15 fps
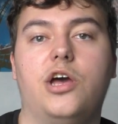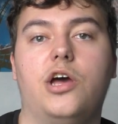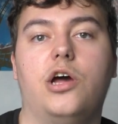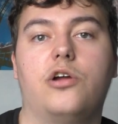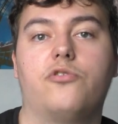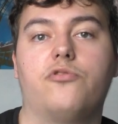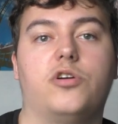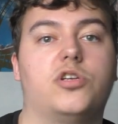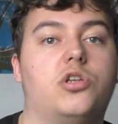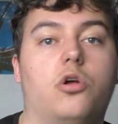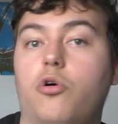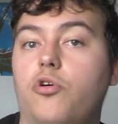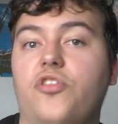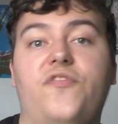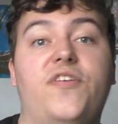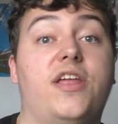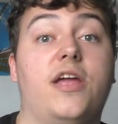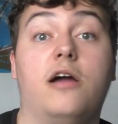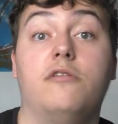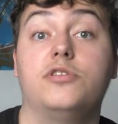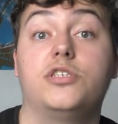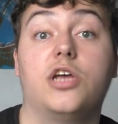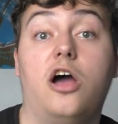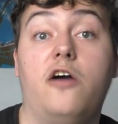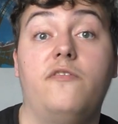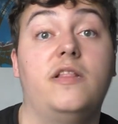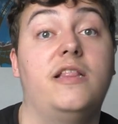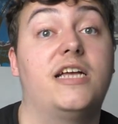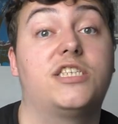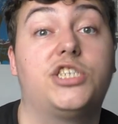across all the videos
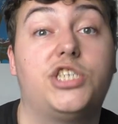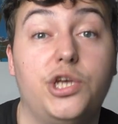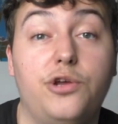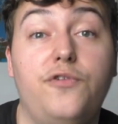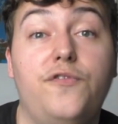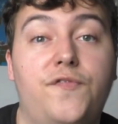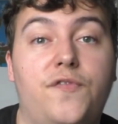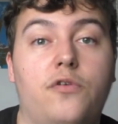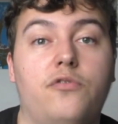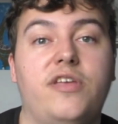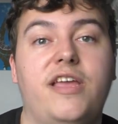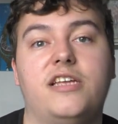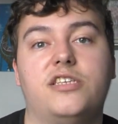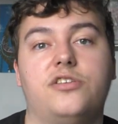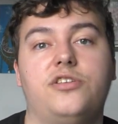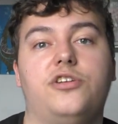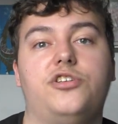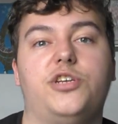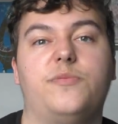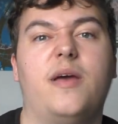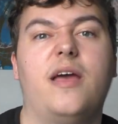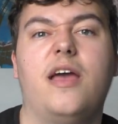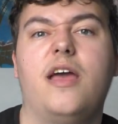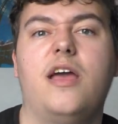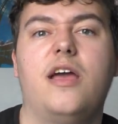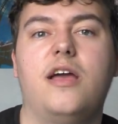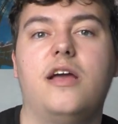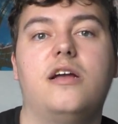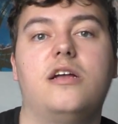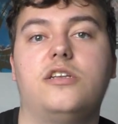over the last two full years on YouTube.
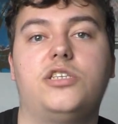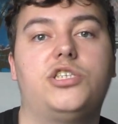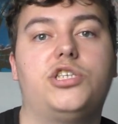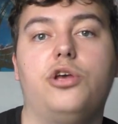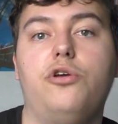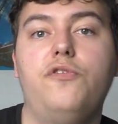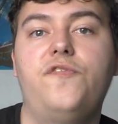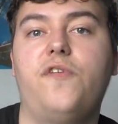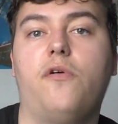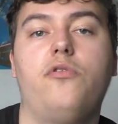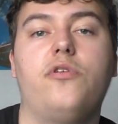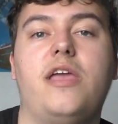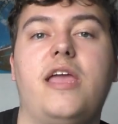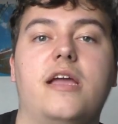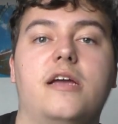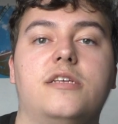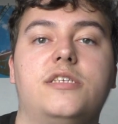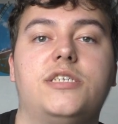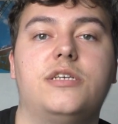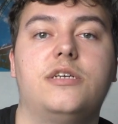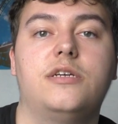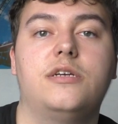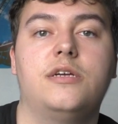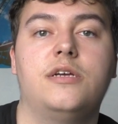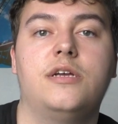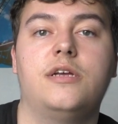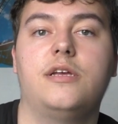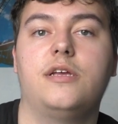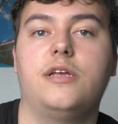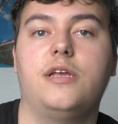Two full years,
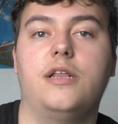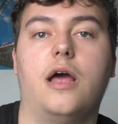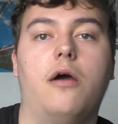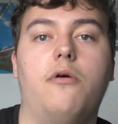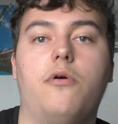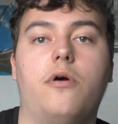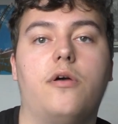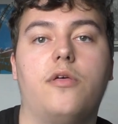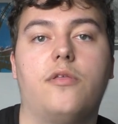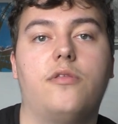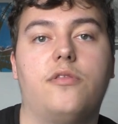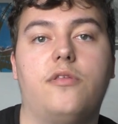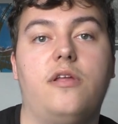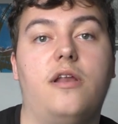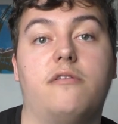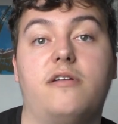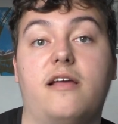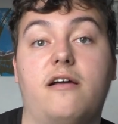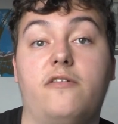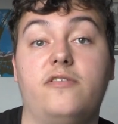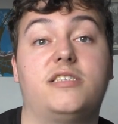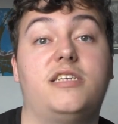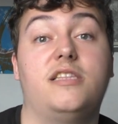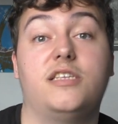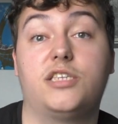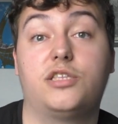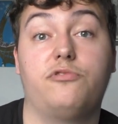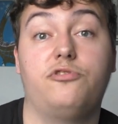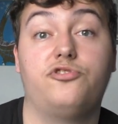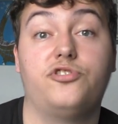you know, you know, obviously there's
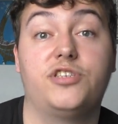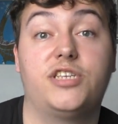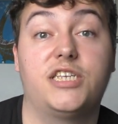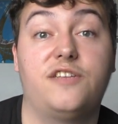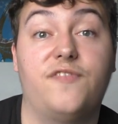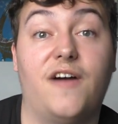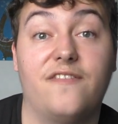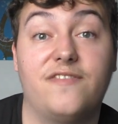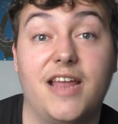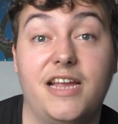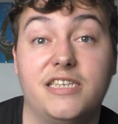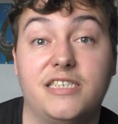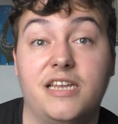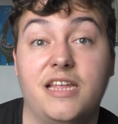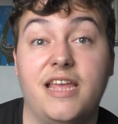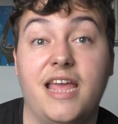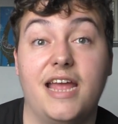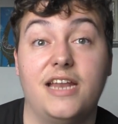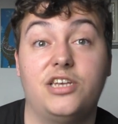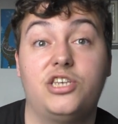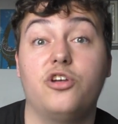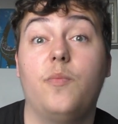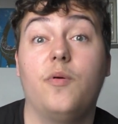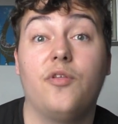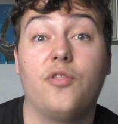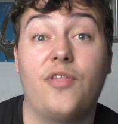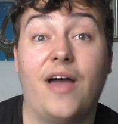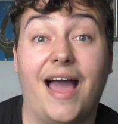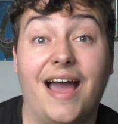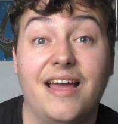365 days in a year, double
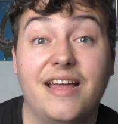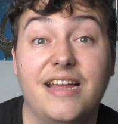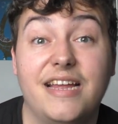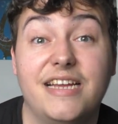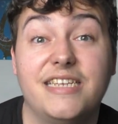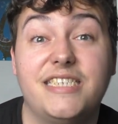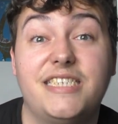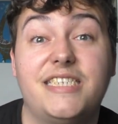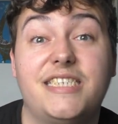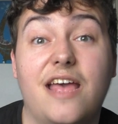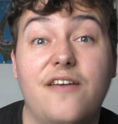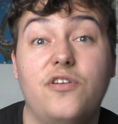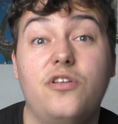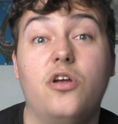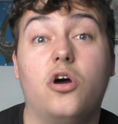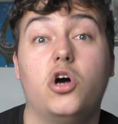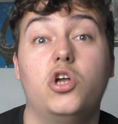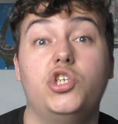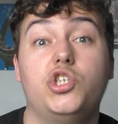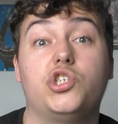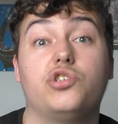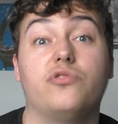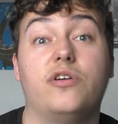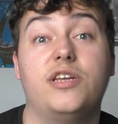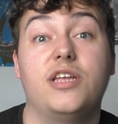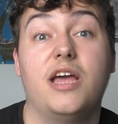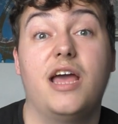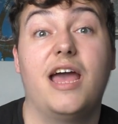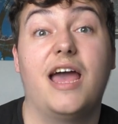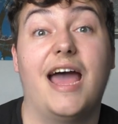that, 700
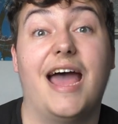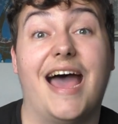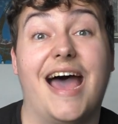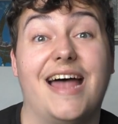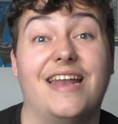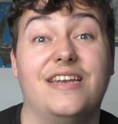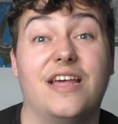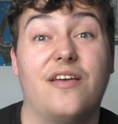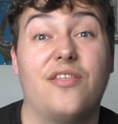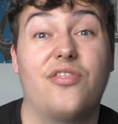and